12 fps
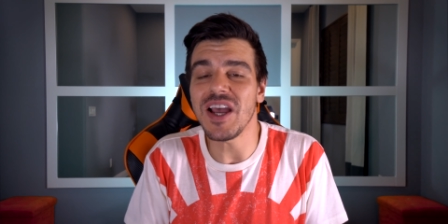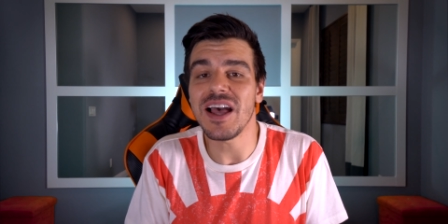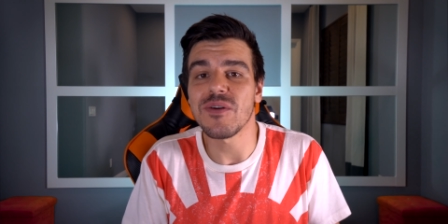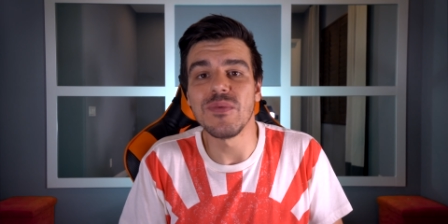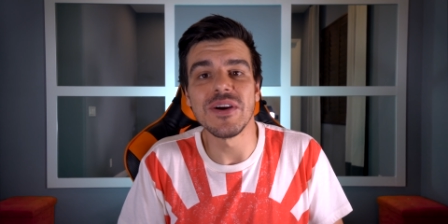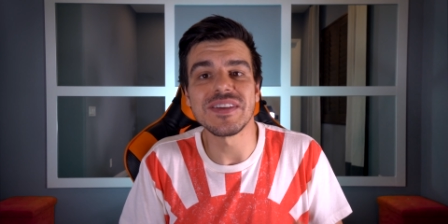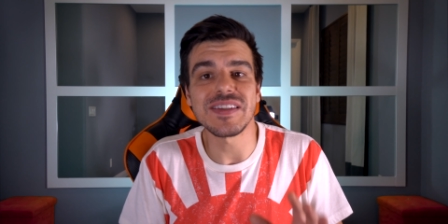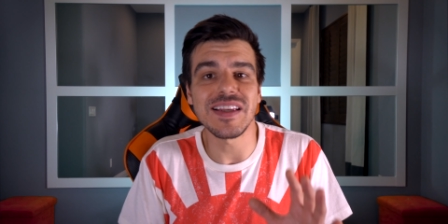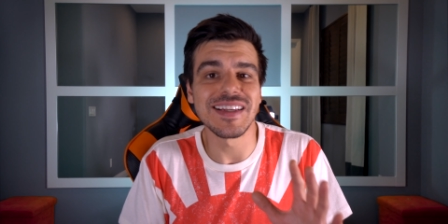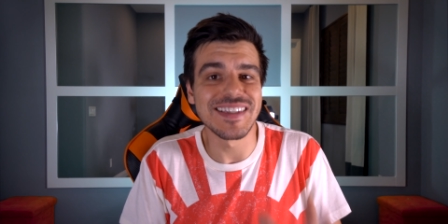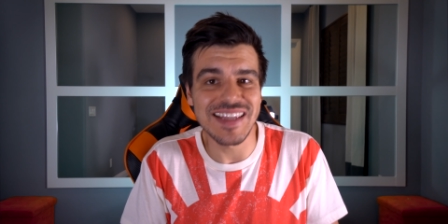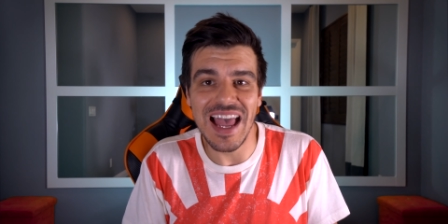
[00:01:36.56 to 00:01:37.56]
jack works
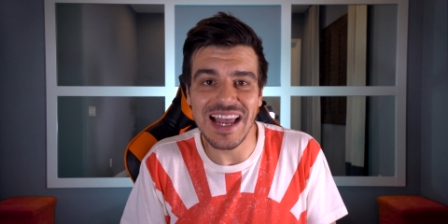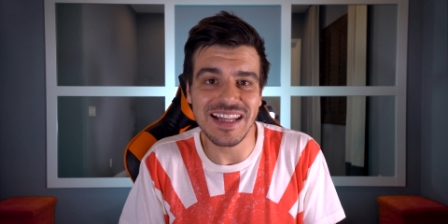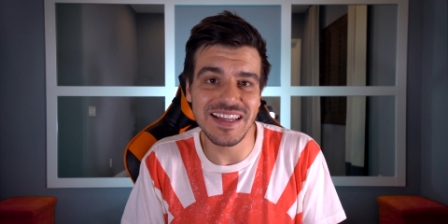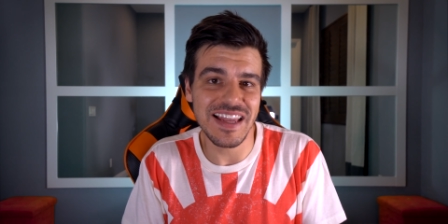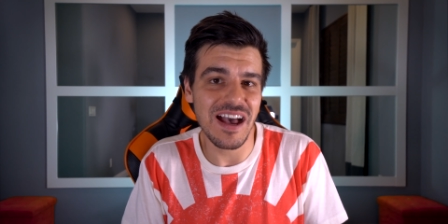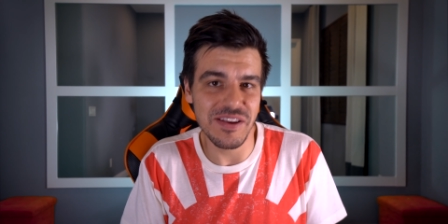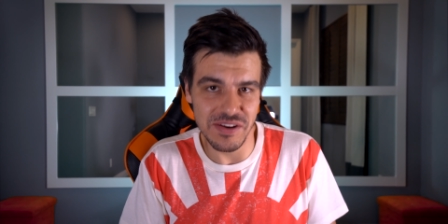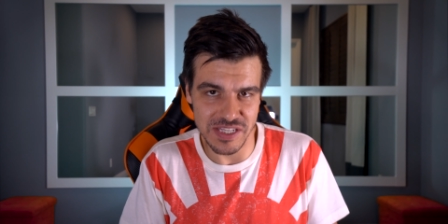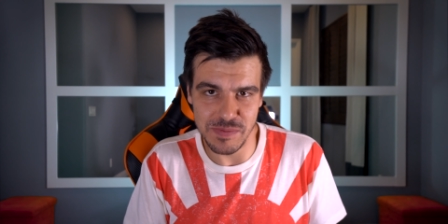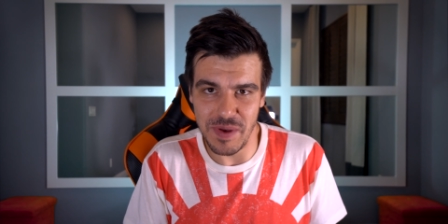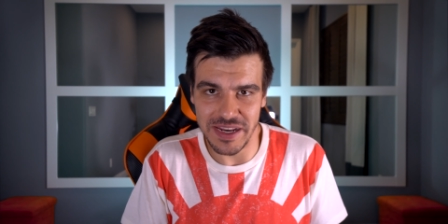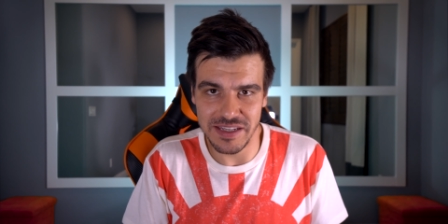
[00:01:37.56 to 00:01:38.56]
exactly how you'd
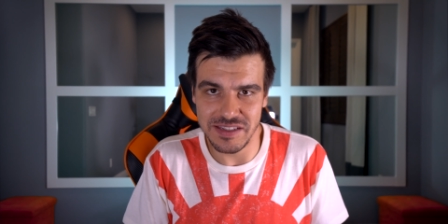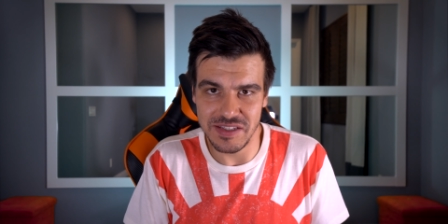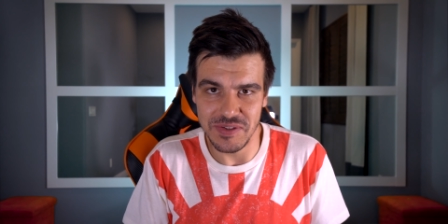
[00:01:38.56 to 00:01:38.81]
expect it